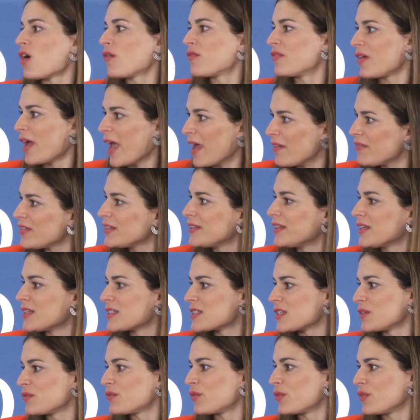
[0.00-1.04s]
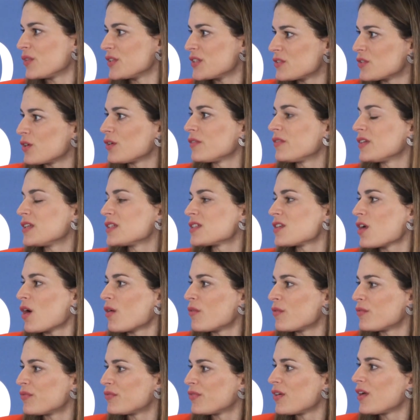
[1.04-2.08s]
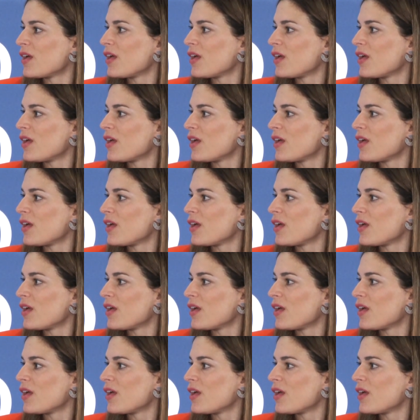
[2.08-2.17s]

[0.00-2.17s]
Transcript: of evidence and for the service of